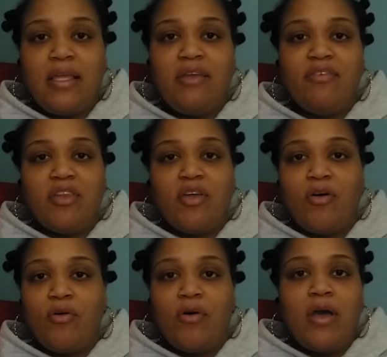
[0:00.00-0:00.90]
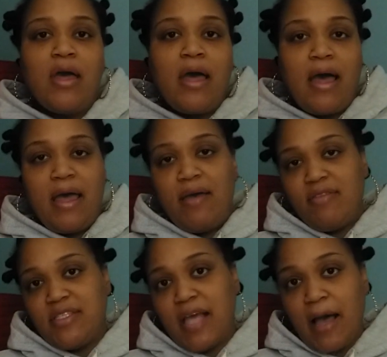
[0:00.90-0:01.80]
even though I
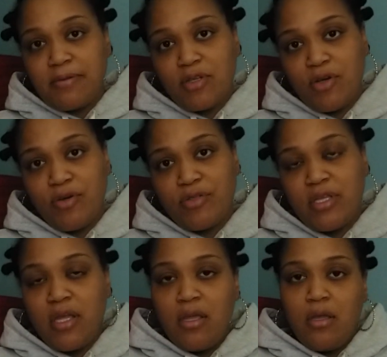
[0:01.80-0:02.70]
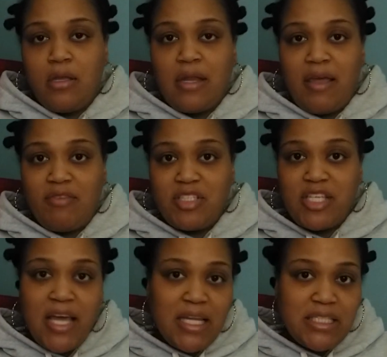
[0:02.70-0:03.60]
have these obstacles and I have
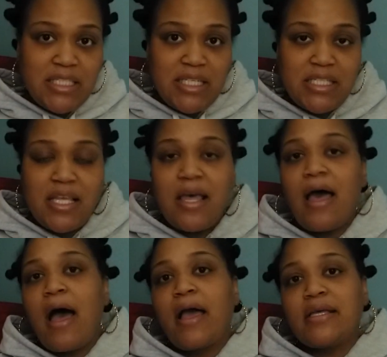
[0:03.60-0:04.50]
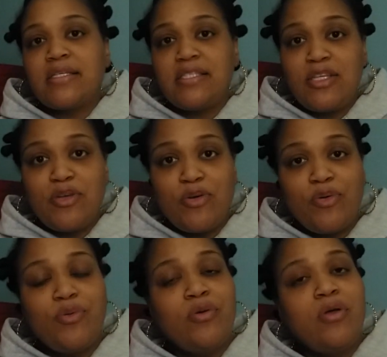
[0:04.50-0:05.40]
these challenges, I can
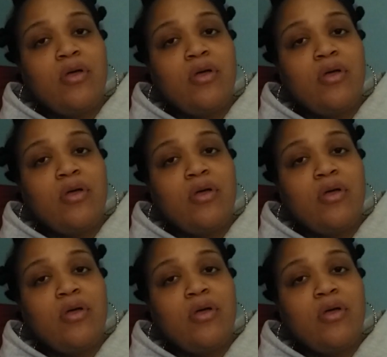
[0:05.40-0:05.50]
still